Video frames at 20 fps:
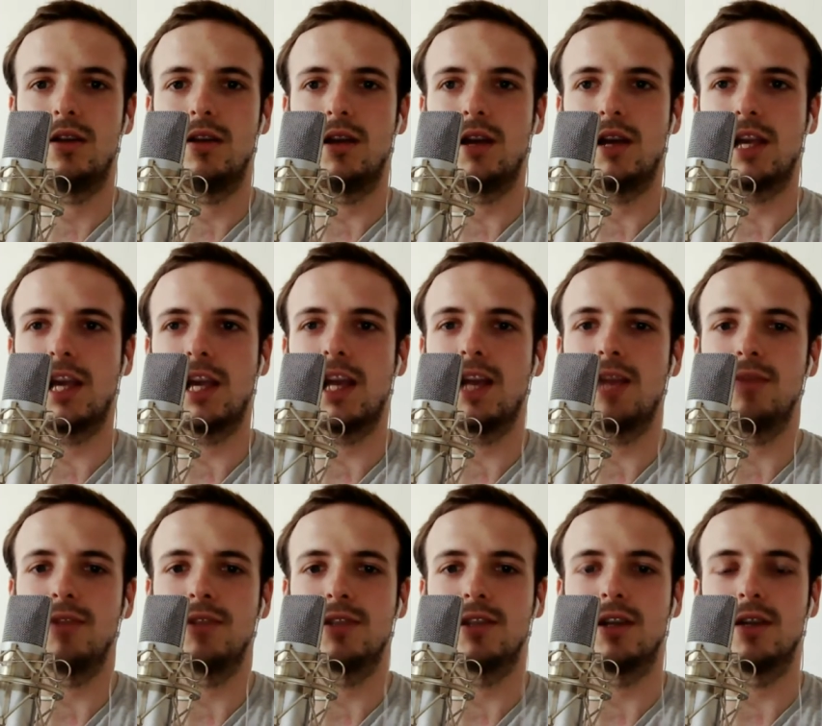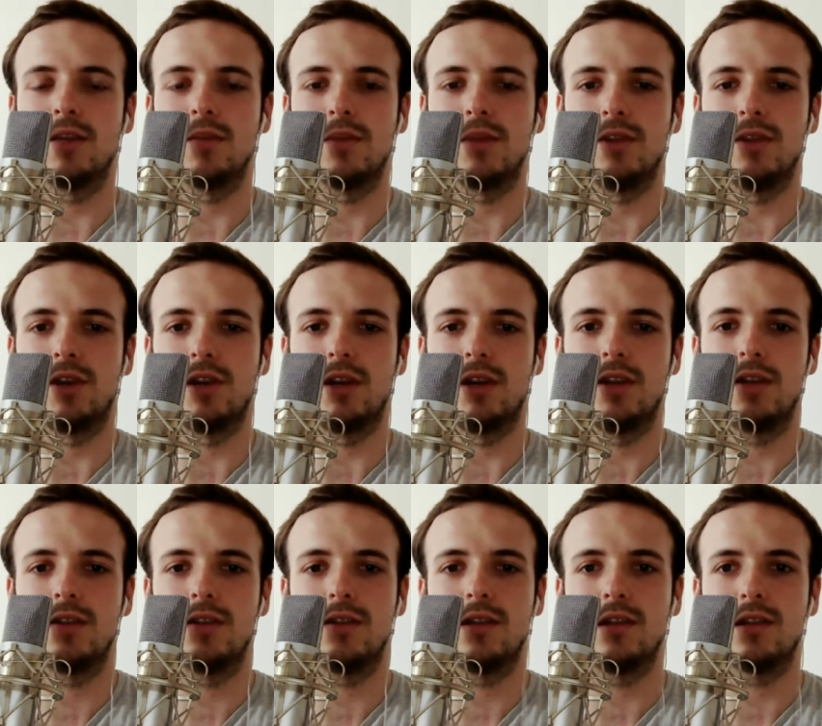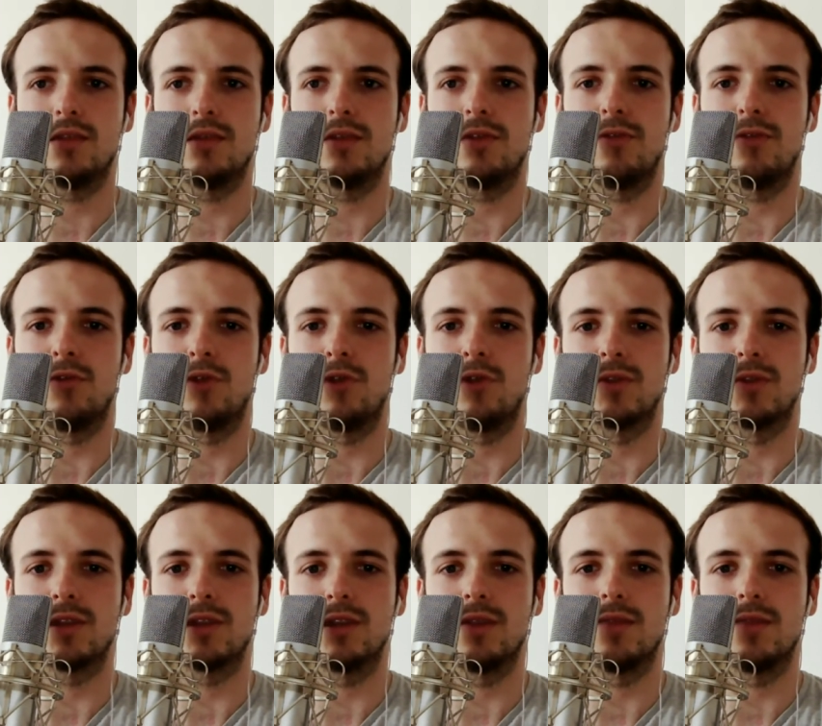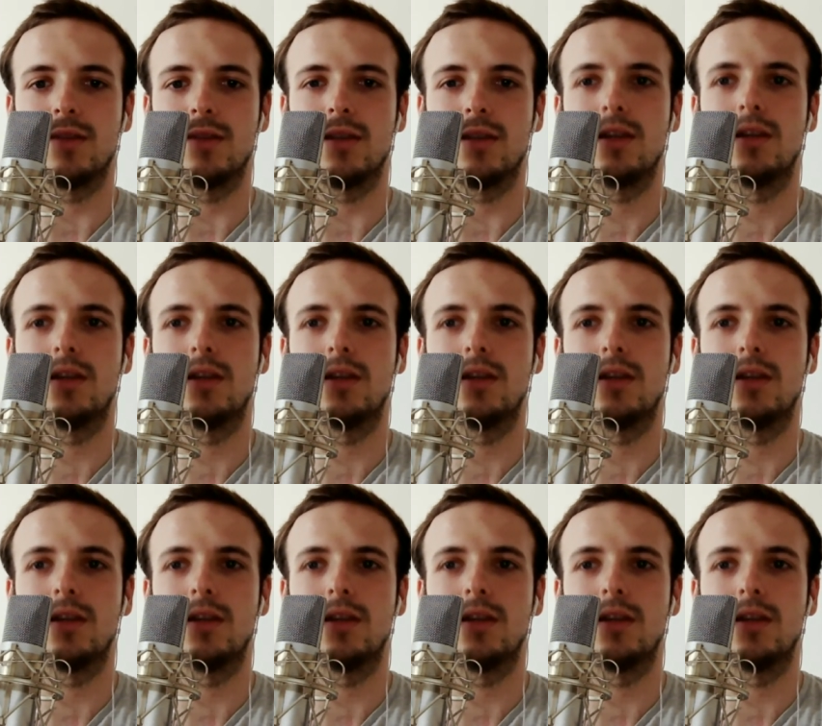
academy is gonna be, right? That's what the forum is gonna be.